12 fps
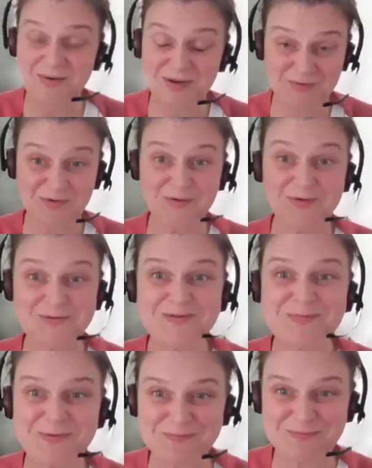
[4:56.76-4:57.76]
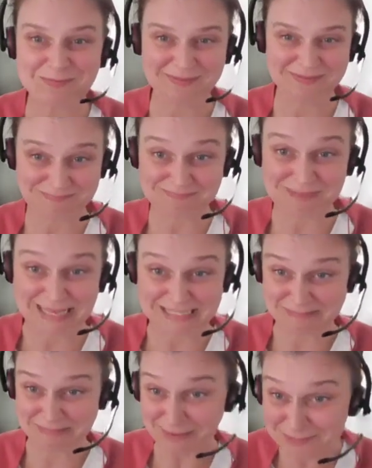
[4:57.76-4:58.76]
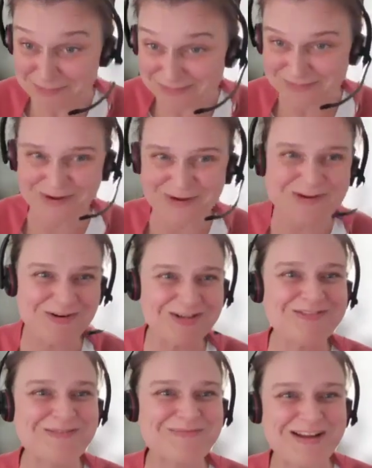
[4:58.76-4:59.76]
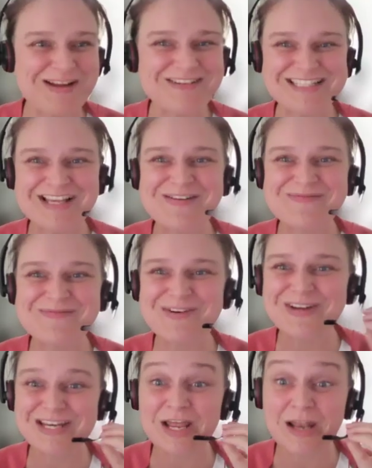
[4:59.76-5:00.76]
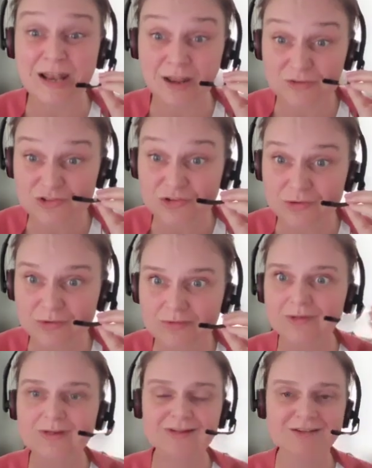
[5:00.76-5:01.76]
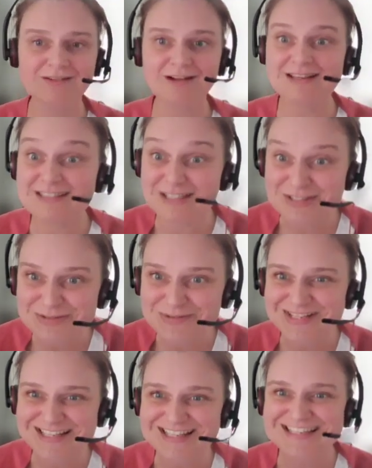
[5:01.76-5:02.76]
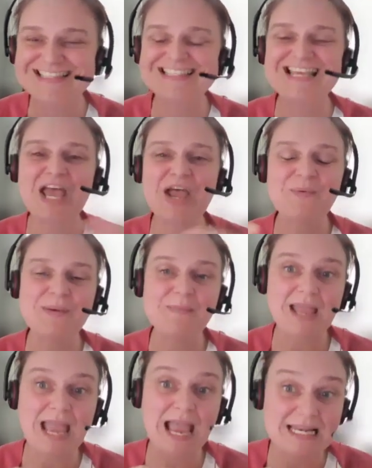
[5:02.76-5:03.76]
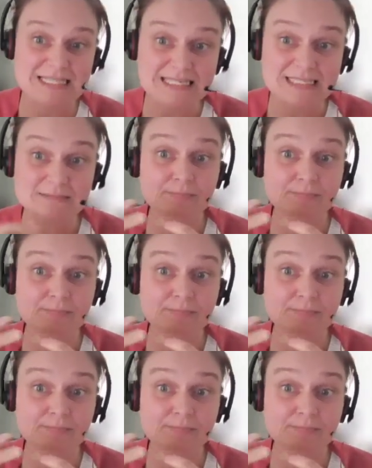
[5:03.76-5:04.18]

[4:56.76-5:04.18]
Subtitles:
if you're in a room of bad smells, for want of a better example, you know, the lunch hall or going to the toilet, we might add in some